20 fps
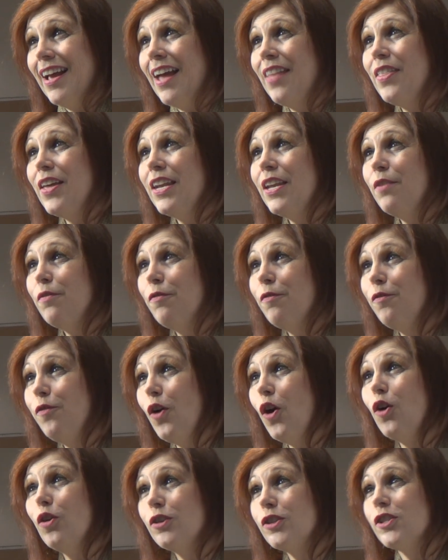and then he
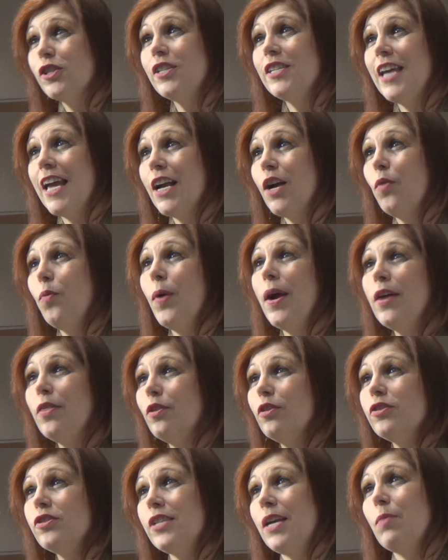votes to take away
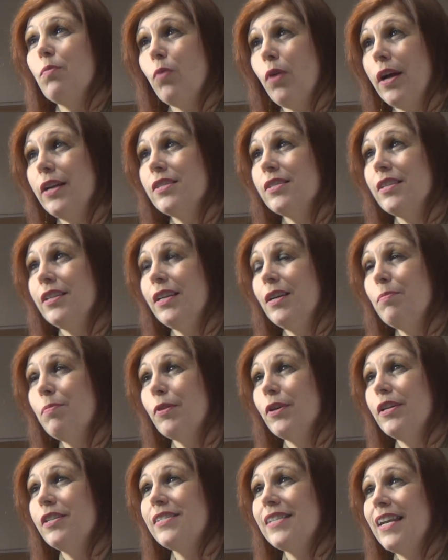those same rights and
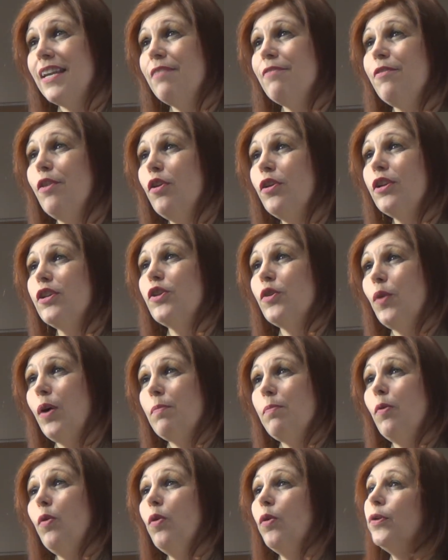liberties that he voted to
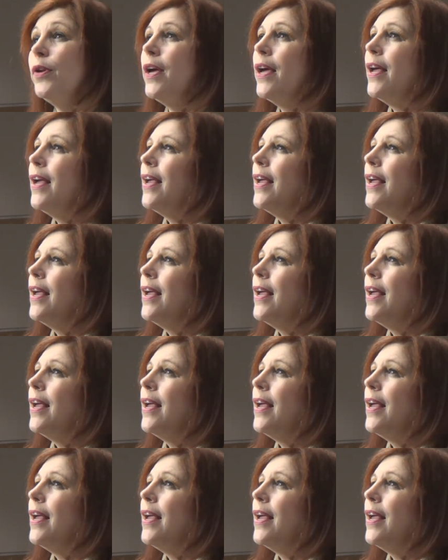uphold.